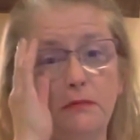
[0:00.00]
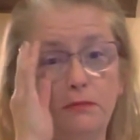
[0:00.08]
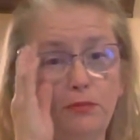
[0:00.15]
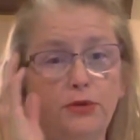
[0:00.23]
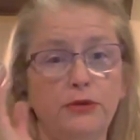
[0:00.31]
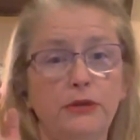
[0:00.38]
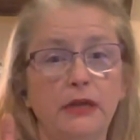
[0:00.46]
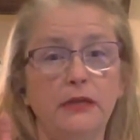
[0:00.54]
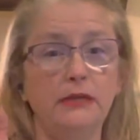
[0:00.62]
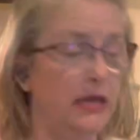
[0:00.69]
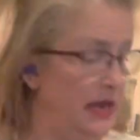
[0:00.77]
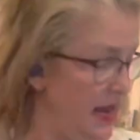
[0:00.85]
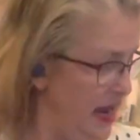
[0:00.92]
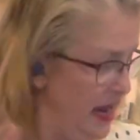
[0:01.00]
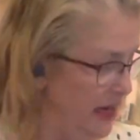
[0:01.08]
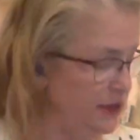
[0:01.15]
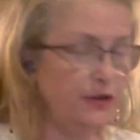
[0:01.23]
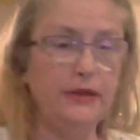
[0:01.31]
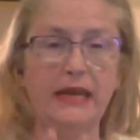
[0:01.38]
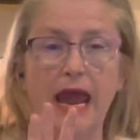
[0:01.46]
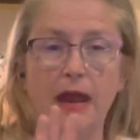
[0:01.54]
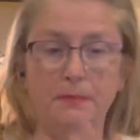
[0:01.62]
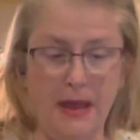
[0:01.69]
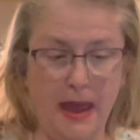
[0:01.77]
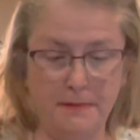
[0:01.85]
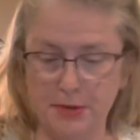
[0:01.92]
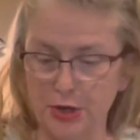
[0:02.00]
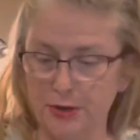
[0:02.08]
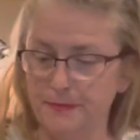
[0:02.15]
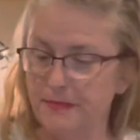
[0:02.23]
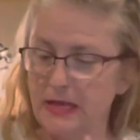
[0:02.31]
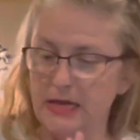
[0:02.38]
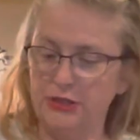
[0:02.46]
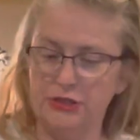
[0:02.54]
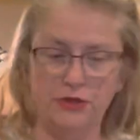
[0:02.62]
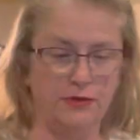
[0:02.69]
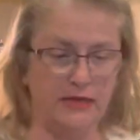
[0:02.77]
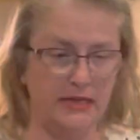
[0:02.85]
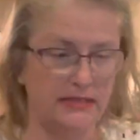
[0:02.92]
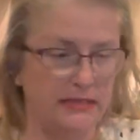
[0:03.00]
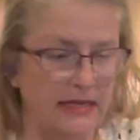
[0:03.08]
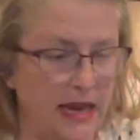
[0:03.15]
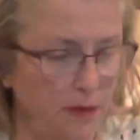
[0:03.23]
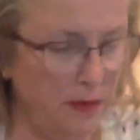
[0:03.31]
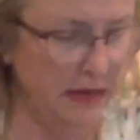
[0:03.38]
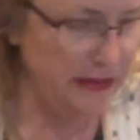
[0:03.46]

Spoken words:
Bouillon, and you can add pepper to this. Now, one of